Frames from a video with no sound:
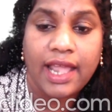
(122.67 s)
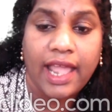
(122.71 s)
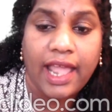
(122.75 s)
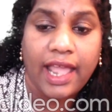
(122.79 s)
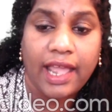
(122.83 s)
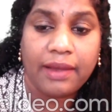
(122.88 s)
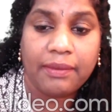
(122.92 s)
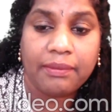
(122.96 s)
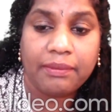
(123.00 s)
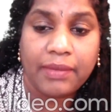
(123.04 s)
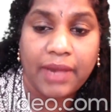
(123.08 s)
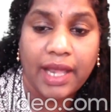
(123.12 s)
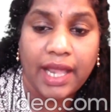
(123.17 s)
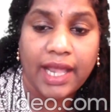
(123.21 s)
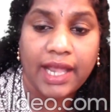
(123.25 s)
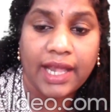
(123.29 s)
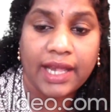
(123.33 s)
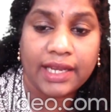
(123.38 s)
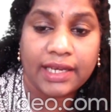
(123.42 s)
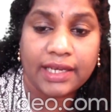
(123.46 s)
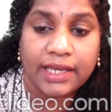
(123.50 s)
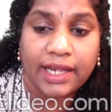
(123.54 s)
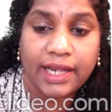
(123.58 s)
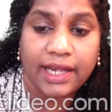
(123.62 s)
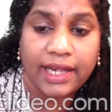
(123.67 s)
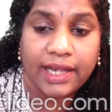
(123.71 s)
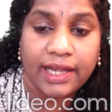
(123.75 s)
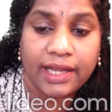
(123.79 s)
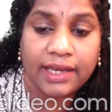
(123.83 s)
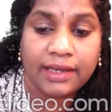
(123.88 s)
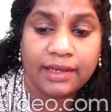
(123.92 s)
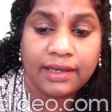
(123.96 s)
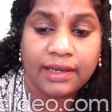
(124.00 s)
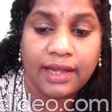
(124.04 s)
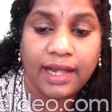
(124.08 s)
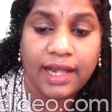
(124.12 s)
M and
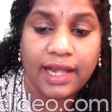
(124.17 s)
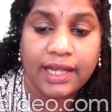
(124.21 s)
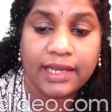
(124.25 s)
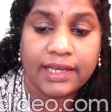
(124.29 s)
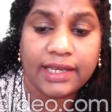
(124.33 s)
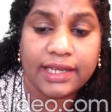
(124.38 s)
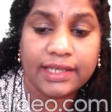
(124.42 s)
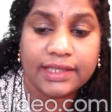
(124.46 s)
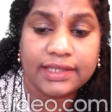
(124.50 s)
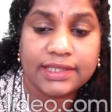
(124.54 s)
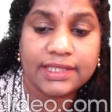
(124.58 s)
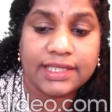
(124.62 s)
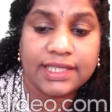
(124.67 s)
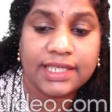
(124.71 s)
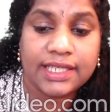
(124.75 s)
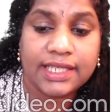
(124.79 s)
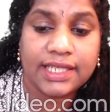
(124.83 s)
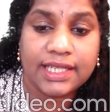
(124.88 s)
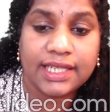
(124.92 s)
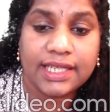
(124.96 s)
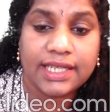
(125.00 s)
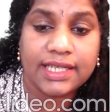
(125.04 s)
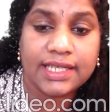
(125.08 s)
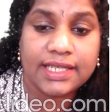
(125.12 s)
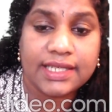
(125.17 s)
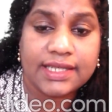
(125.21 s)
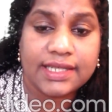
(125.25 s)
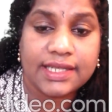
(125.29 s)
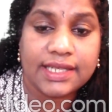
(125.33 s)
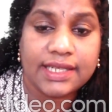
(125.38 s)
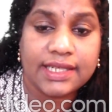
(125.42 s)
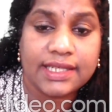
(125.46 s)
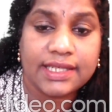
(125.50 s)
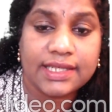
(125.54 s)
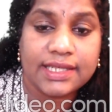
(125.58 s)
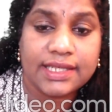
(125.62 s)
N, and T is
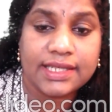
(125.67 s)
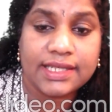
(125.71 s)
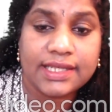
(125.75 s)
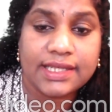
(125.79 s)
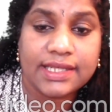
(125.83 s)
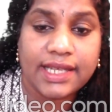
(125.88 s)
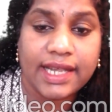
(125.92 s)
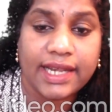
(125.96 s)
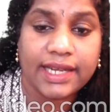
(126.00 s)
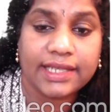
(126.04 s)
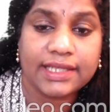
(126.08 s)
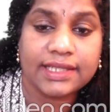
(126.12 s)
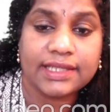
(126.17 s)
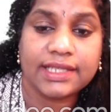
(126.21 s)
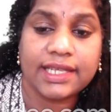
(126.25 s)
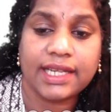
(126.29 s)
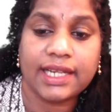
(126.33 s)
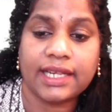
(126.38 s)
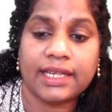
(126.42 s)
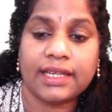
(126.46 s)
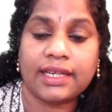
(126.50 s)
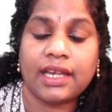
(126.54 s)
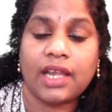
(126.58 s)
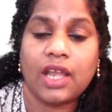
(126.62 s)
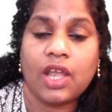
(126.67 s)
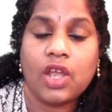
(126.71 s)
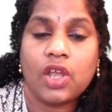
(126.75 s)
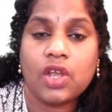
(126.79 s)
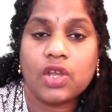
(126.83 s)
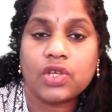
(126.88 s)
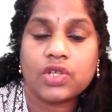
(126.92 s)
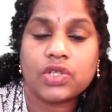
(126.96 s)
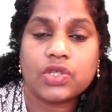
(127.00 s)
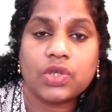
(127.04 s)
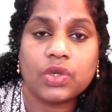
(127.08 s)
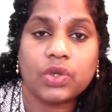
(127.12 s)
intersecting.
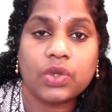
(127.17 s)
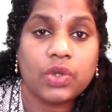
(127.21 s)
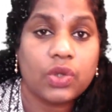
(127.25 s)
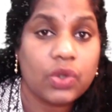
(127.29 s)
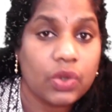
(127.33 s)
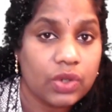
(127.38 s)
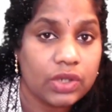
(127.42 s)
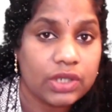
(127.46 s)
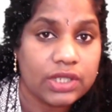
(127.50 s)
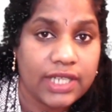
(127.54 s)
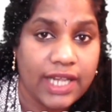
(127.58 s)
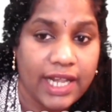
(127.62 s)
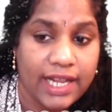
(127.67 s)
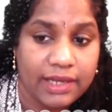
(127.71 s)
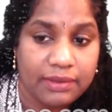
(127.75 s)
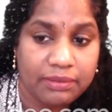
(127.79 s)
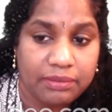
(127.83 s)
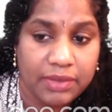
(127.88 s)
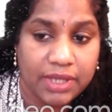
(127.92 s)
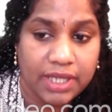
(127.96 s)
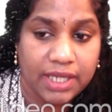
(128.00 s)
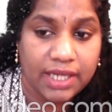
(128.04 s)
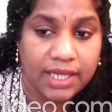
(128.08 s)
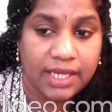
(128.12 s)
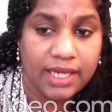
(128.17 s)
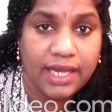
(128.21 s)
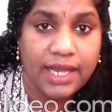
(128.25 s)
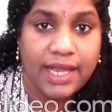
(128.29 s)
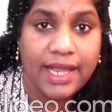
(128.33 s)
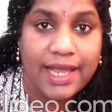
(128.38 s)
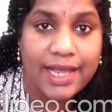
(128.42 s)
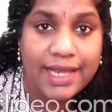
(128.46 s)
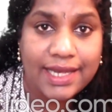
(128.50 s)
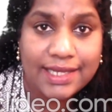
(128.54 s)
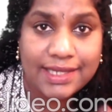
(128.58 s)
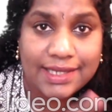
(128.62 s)
So you tell me,
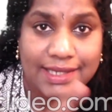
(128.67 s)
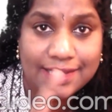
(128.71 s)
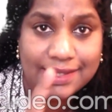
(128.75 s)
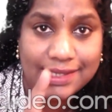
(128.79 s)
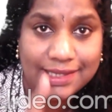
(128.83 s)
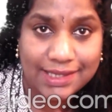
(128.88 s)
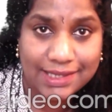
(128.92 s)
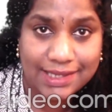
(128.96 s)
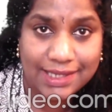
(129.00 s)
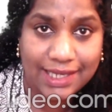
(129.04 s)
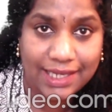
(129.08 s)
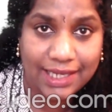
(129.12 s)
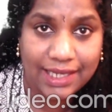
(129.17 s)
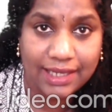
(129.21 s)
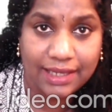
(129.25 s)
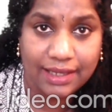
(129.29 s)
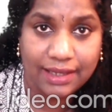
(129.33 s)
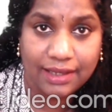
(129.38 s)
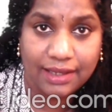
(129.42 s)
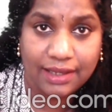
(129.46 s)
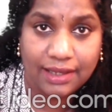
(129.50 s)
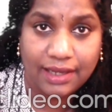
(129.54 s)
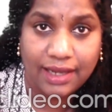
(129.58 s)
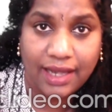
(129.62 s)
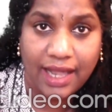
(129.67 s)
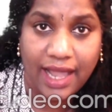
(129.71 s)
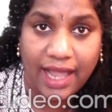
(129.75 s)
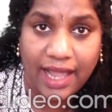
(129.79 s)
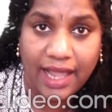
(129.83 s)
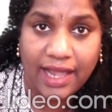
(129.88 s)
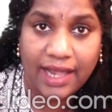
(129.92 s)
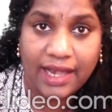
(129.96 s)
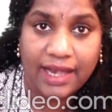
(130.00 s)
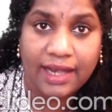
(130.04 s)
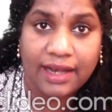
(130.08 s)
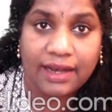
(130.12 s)
is T
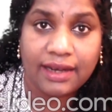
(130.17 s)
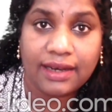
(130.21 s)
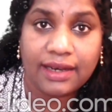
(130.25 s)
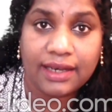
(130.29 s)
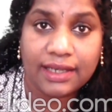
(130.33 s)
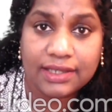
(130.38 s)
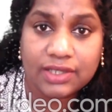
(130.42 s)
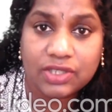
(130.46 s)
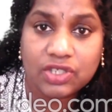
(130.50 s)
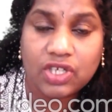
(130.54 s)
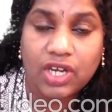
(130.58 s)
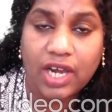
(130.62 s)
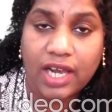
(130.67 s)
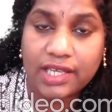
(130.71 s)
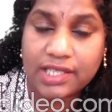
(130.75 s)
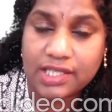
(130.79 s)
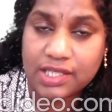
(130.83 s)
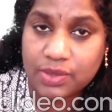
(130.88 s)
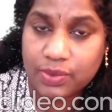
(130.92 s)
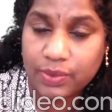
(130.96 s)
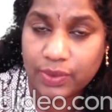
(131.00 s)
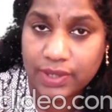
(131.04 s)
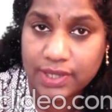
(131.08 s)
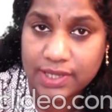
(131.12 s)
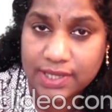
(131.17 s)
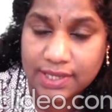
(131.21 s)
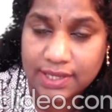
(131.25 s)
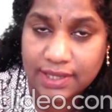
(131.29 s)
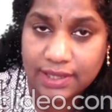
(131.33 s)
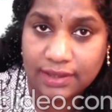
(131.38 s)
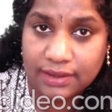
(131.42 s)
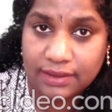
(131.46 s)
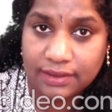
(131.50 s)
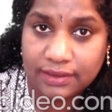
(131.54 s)
a transversal?